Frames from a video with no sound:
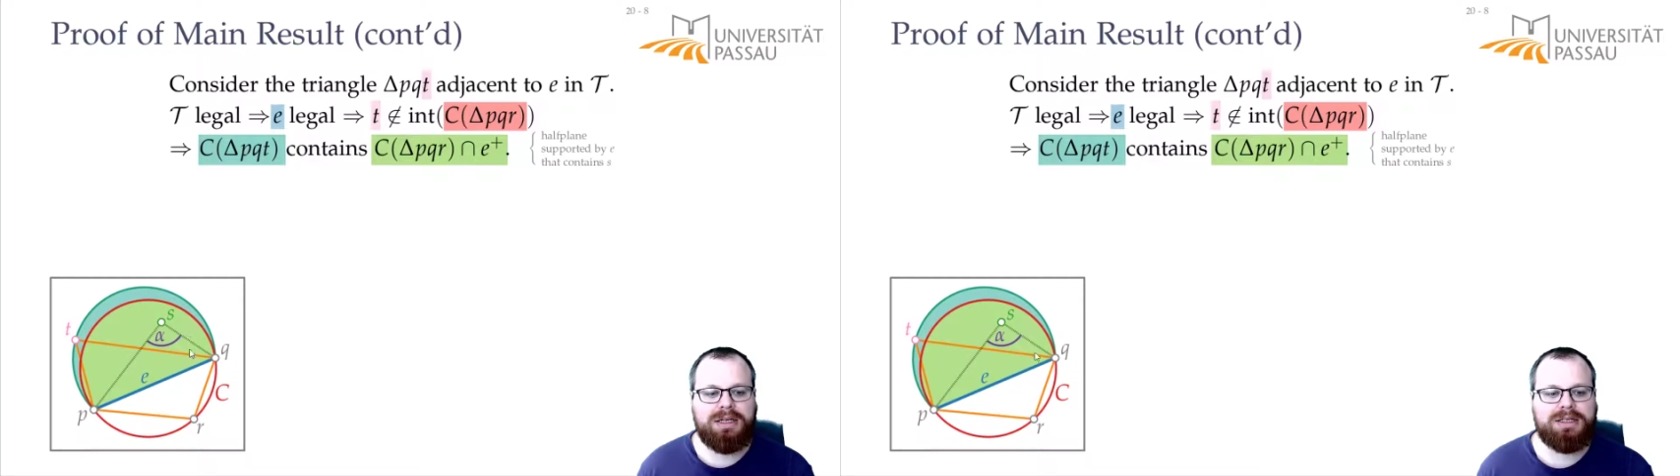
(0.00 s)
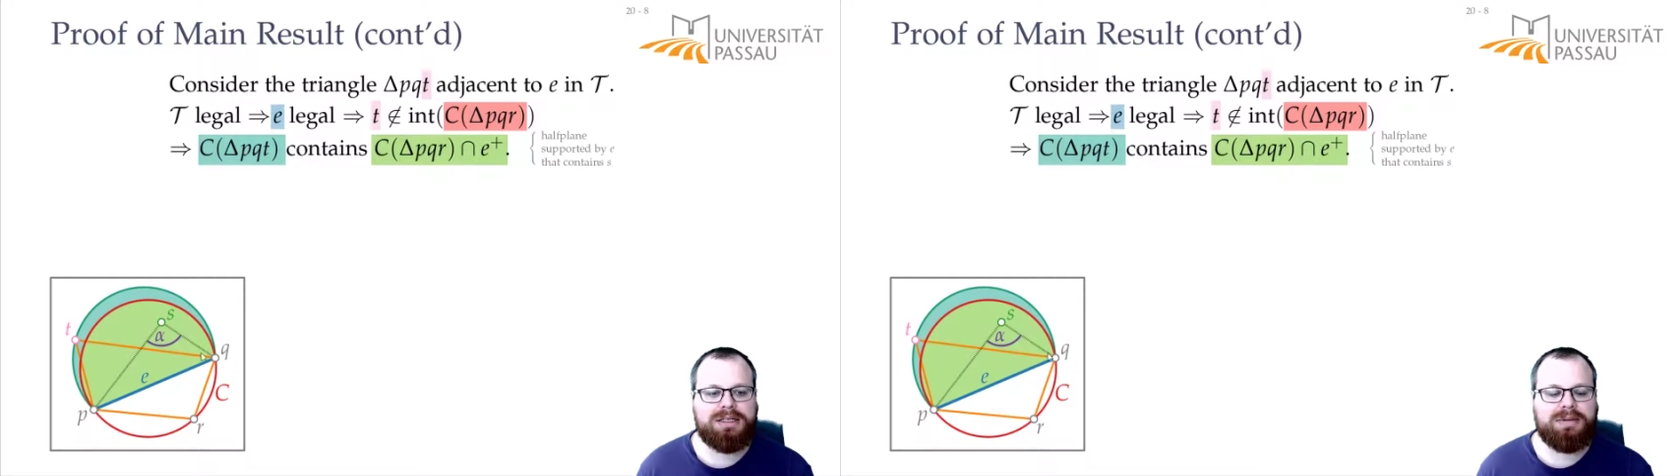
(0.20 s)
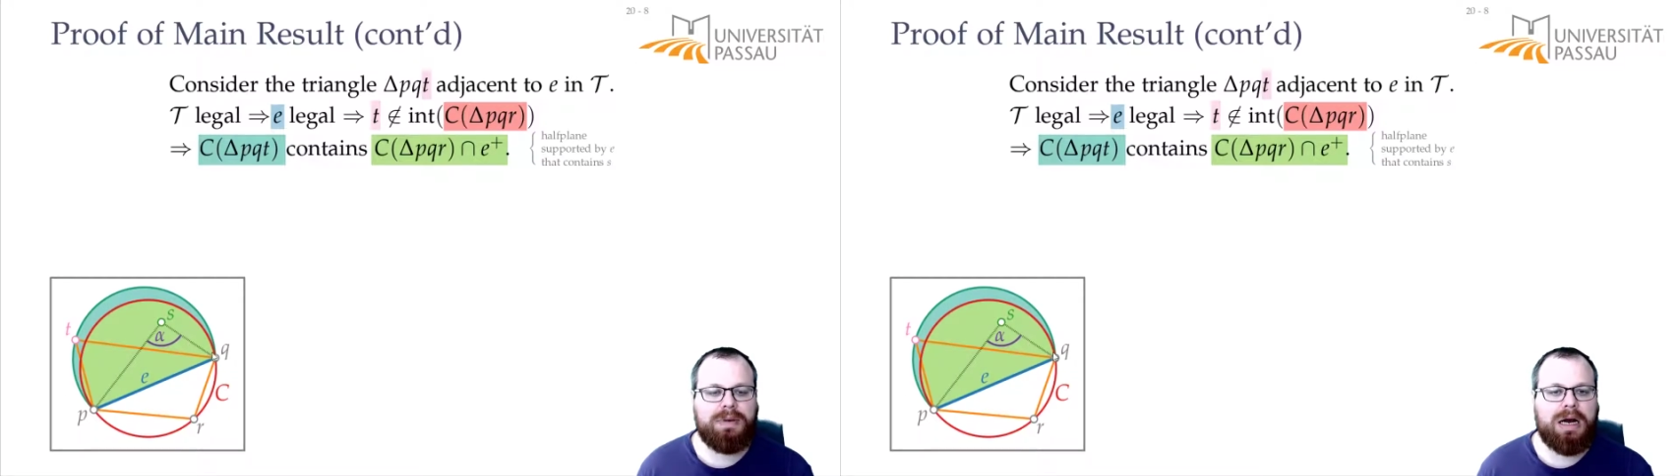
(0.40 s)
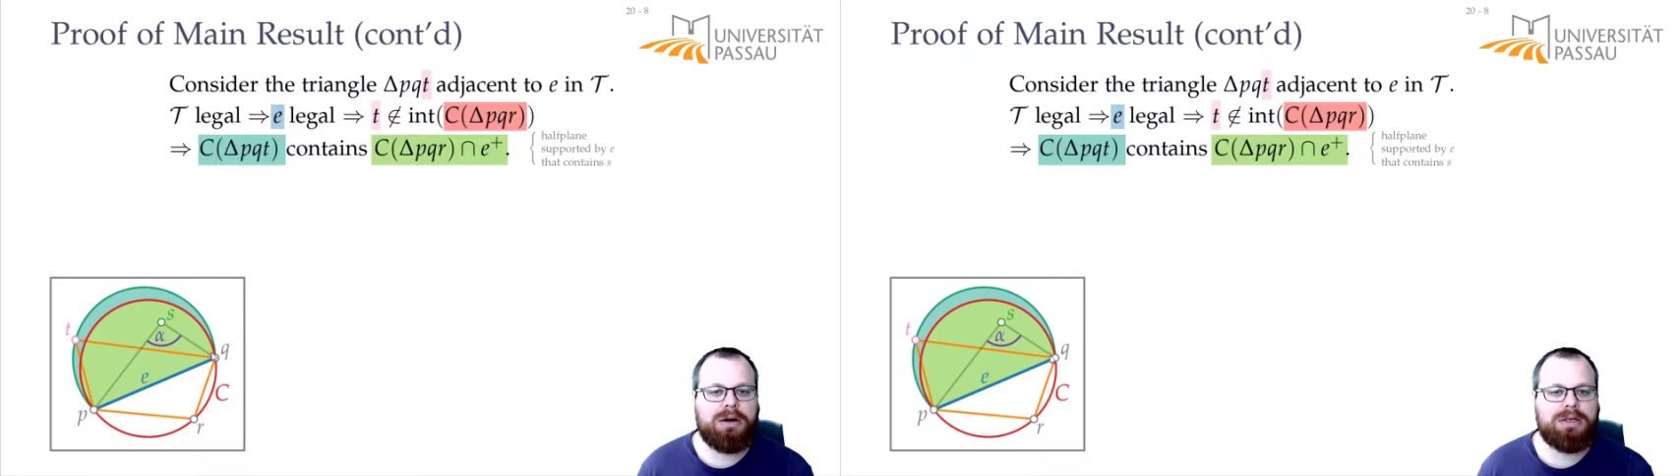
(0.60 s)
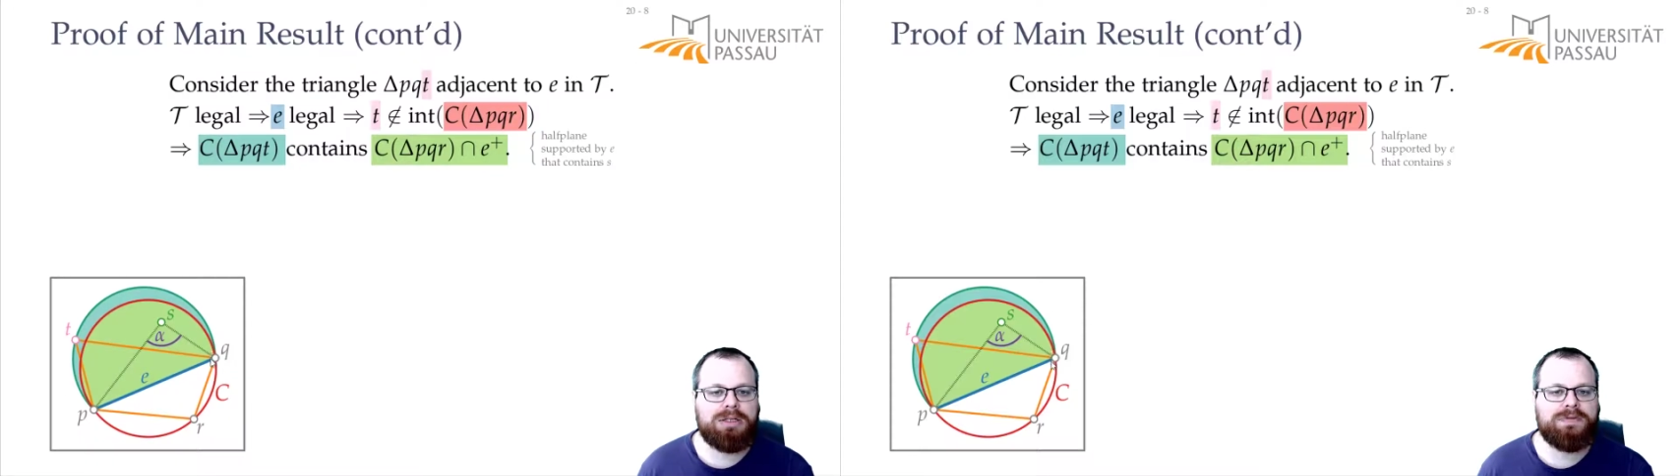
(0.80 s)
That is the
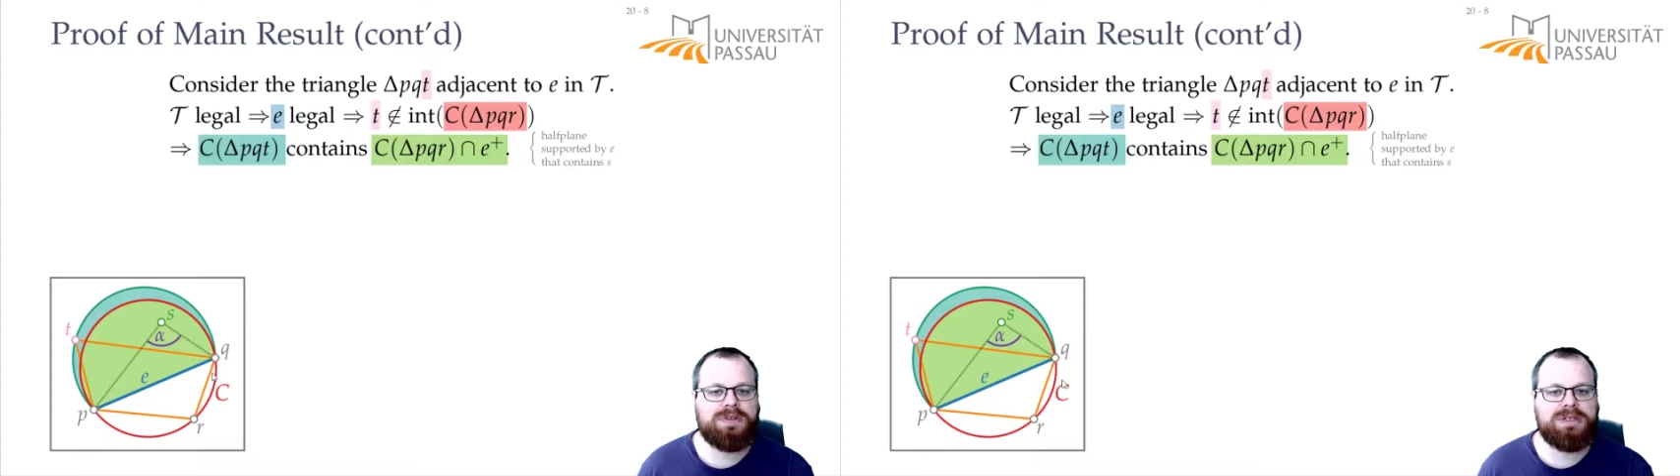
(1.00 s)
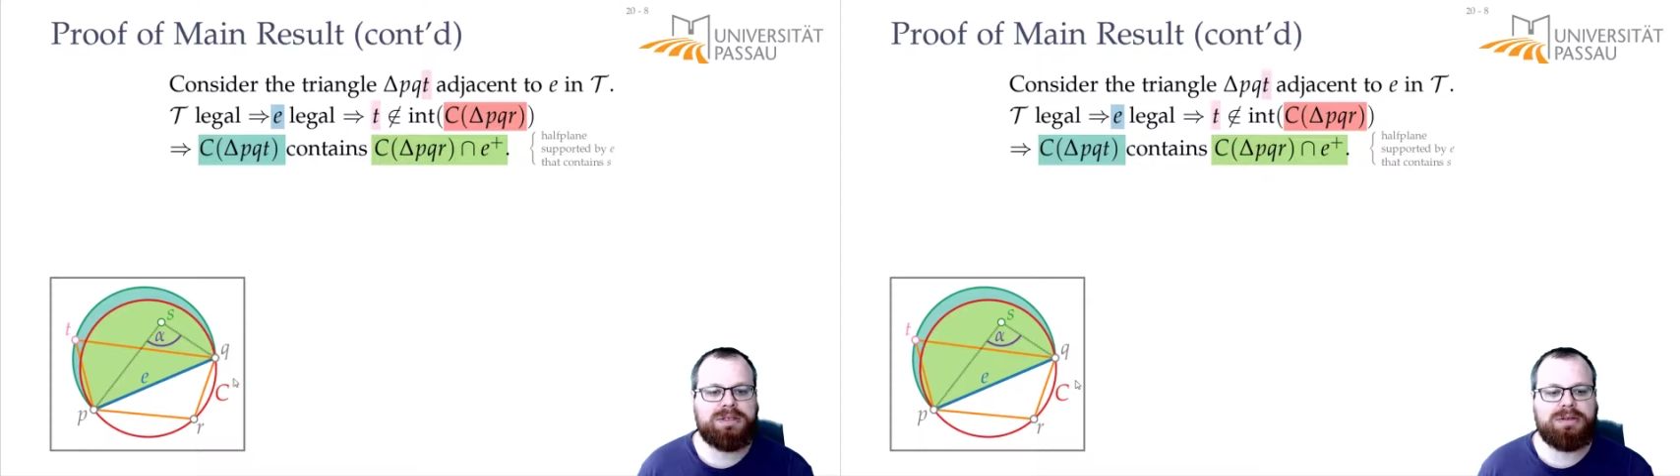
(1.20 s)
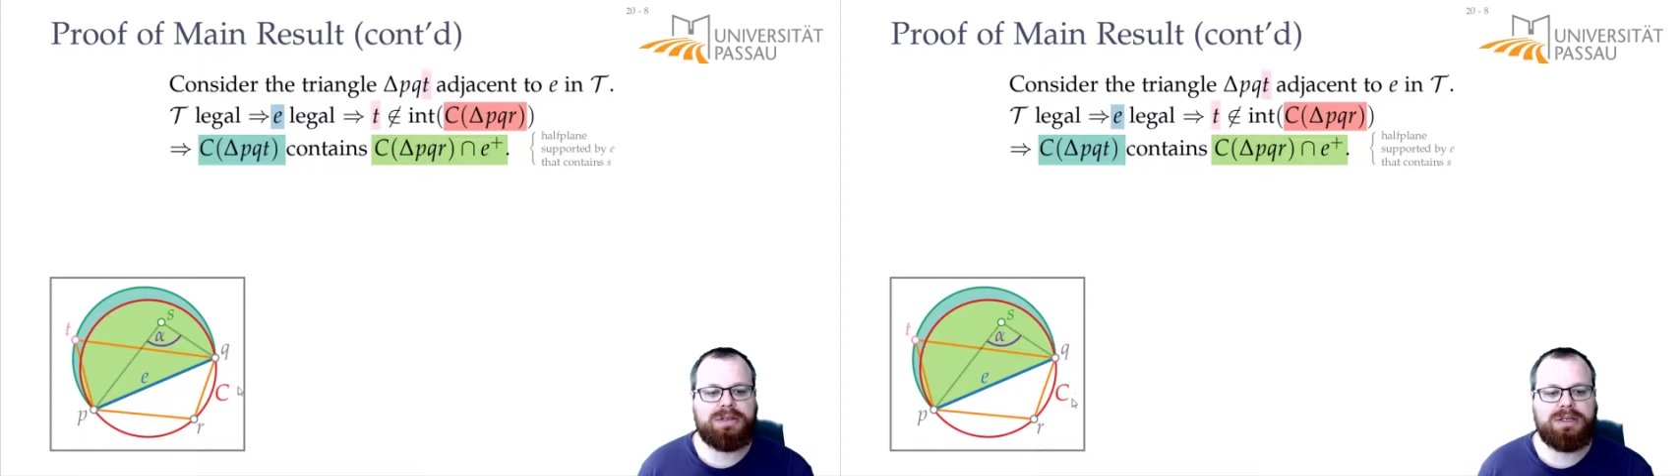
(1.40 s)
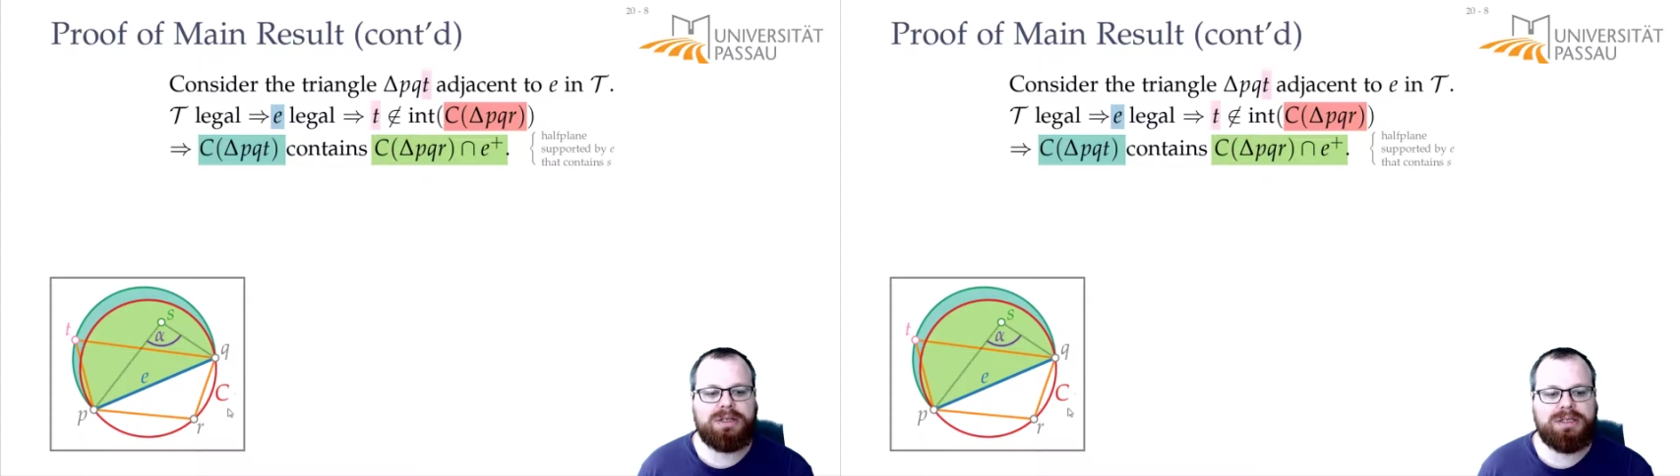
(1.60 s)
part of the circle